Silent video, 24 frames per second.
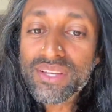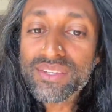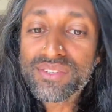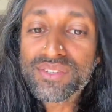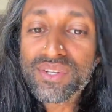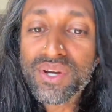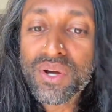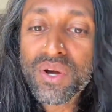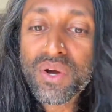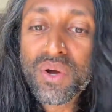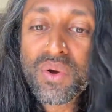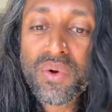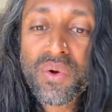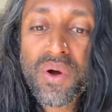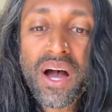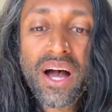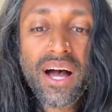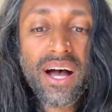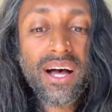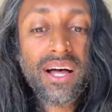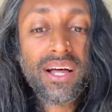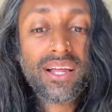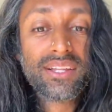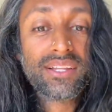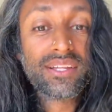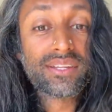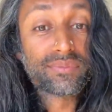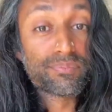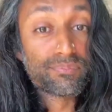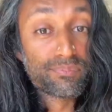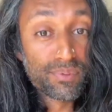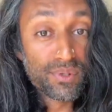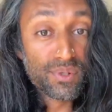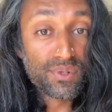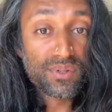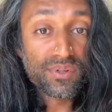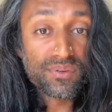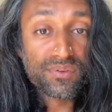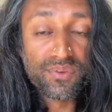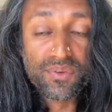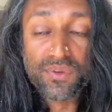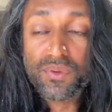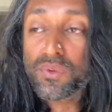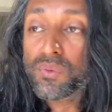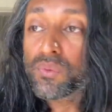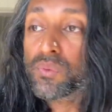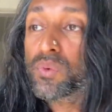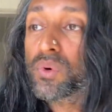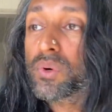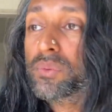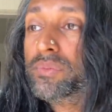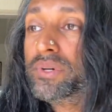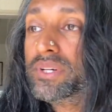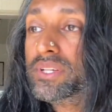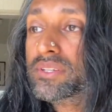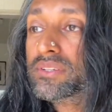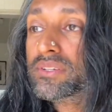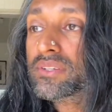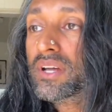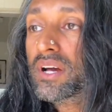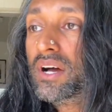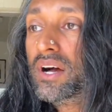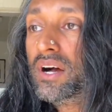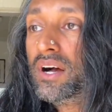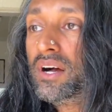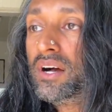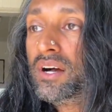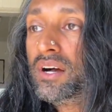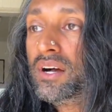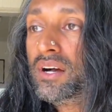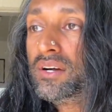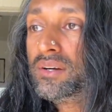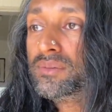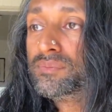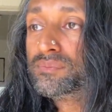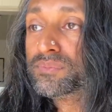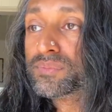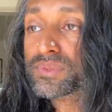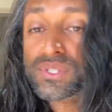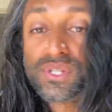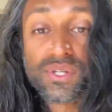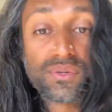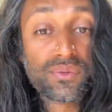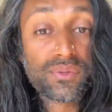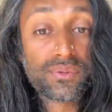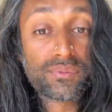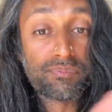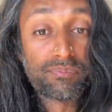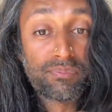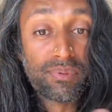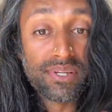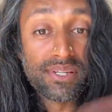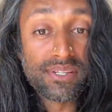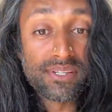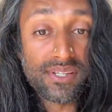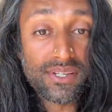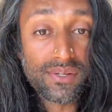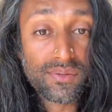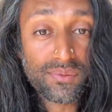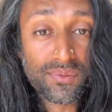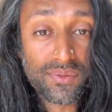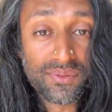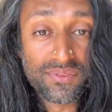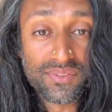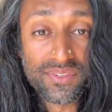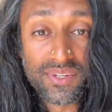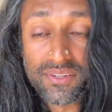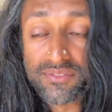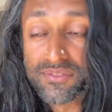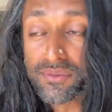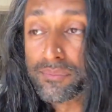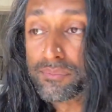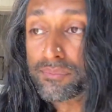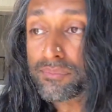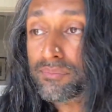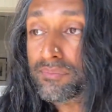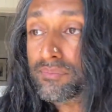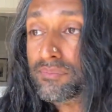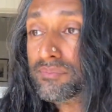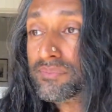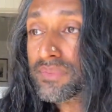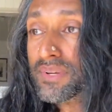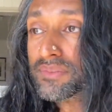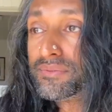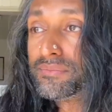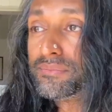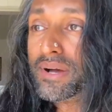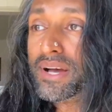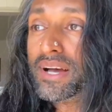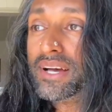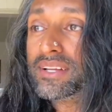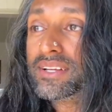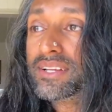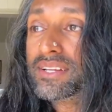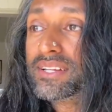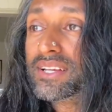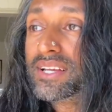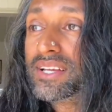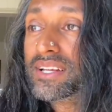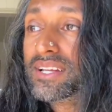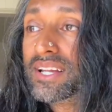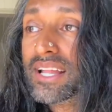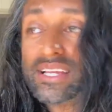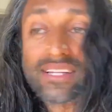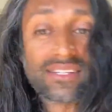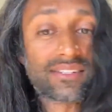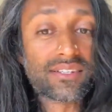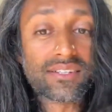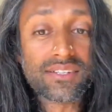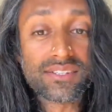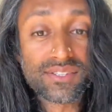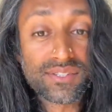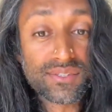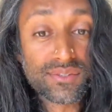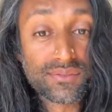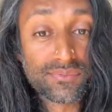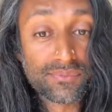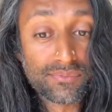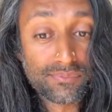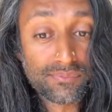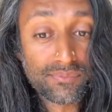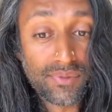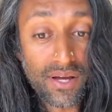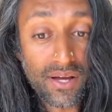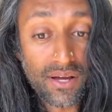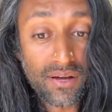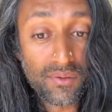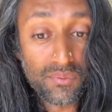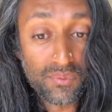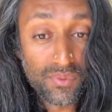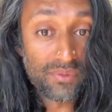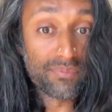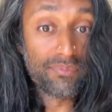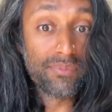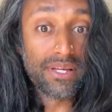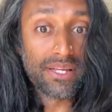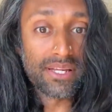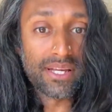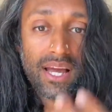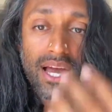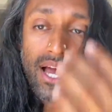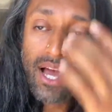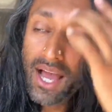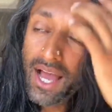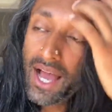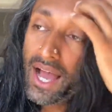So this beautiful woman, she was busy with another man, and then later she was with me,